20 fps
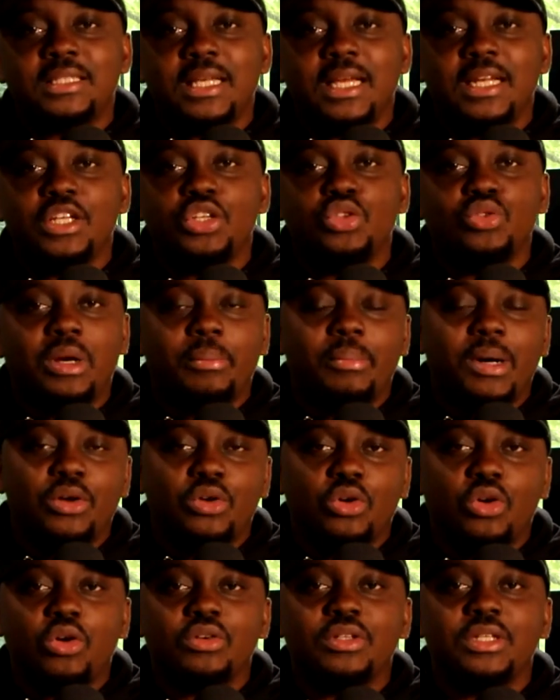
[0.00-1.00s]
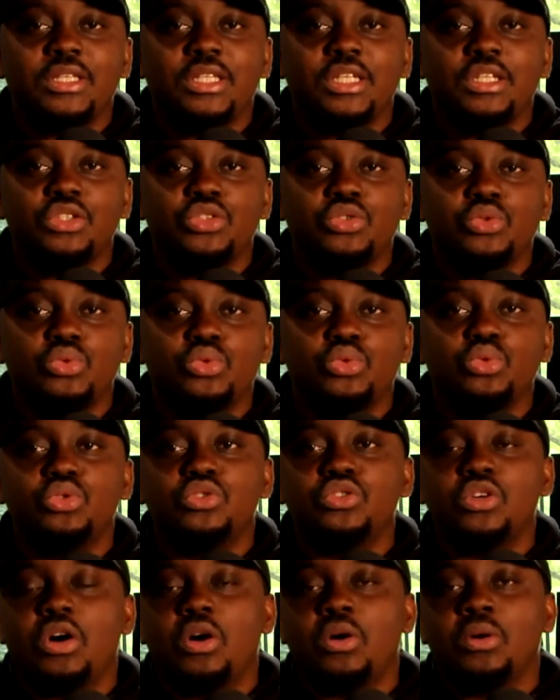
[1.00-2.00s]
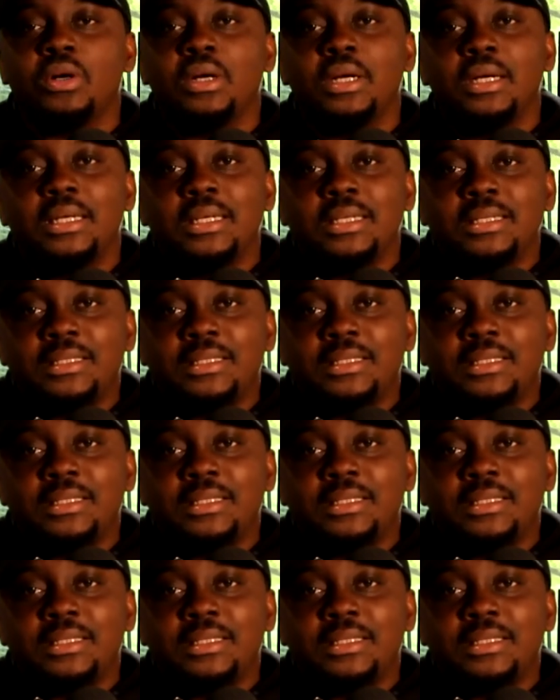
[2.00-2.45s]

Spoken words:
telling you about all the things you do wrong,